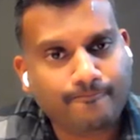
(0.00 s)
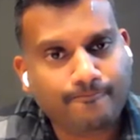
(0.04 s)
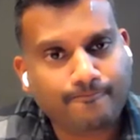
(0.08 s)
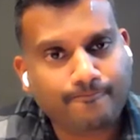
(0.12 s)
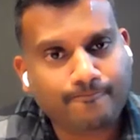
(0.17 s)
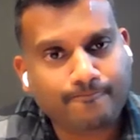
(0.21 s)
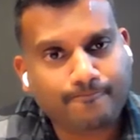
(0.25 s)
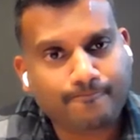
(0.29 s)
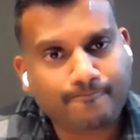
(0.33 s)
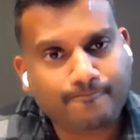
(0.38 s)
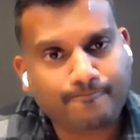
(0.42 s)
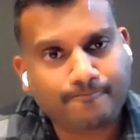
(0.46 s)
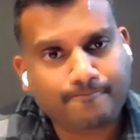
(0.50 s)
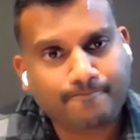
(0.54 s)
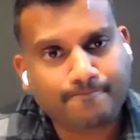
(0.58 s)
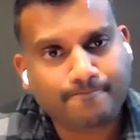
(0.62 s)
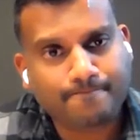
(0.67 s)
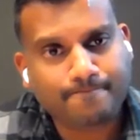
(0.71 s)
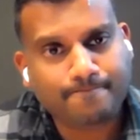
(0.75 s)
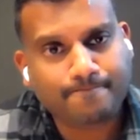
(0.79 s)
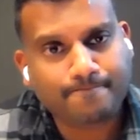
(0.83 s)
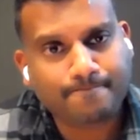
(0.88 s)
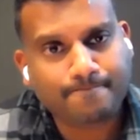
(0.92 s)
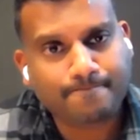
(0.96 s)

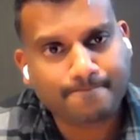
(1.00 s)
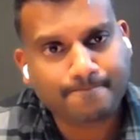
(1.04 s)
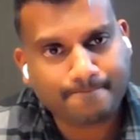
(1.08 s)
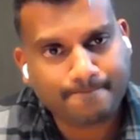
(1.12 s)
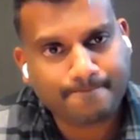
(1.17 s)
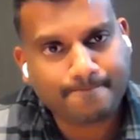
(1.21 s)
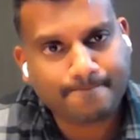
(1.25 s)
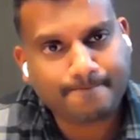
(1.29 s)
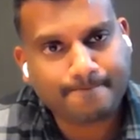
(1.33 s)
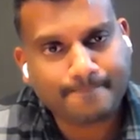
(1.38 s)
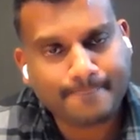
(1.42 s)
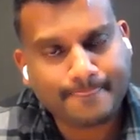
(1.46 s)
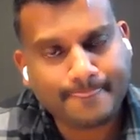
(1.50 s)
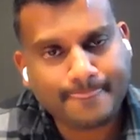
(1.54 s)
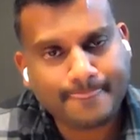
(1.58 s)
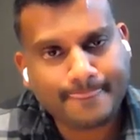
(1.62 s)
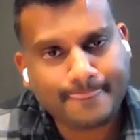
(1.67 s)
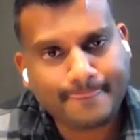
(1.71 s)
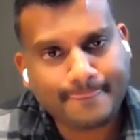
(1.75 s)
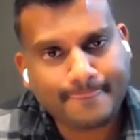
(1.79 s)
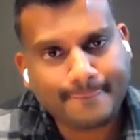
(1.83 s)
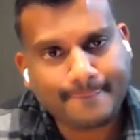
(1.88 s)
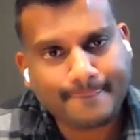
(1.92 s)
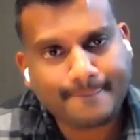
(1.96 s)

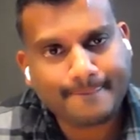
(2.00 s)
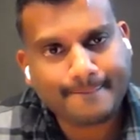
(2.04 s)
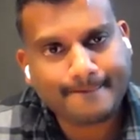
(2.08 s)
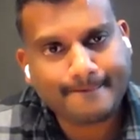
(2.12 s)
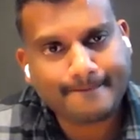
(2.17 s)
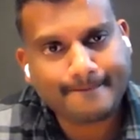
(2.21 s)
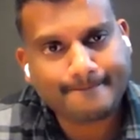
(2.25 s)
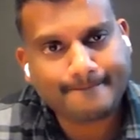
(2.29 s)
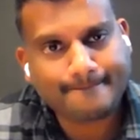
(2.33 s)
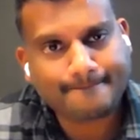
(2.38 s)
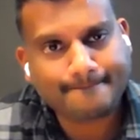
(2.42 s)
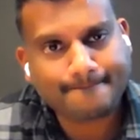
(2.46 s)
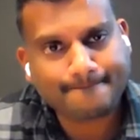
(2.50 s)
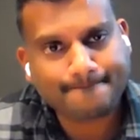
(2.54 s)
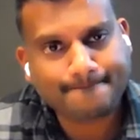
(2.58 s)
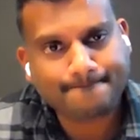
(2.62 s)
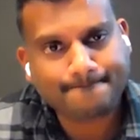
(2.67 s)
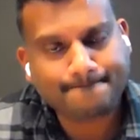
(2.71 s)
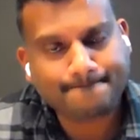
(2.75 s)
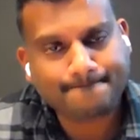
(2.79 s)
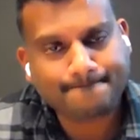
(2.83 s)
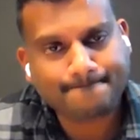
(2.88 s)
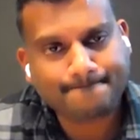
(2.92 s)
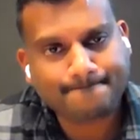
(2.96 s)

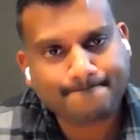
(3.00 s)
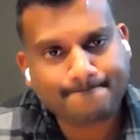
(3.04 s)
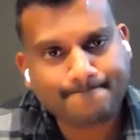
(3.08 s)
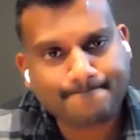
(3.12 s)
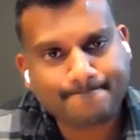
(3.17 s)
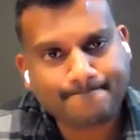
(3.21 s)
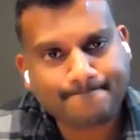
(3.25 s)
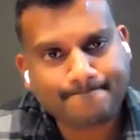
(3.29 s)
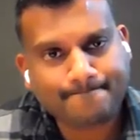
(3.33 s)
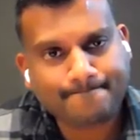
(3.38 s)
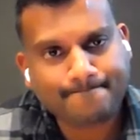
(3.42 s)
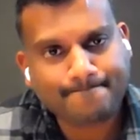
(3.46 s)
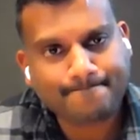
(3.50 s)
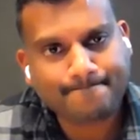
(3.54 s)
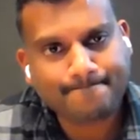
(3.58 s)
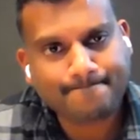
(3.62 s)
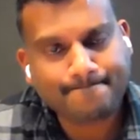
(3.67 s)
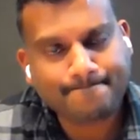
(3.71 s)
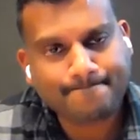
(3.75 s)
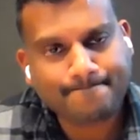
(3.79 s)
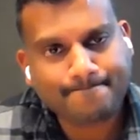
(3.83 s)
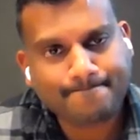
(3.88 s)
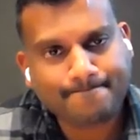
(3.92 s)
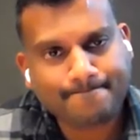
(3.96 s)

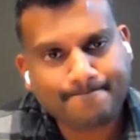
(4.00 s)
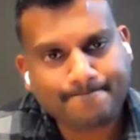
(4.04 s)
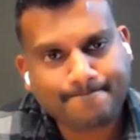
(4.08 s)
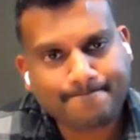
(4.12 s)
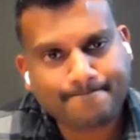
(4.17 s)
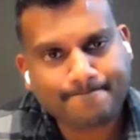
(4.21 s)
(not speaking)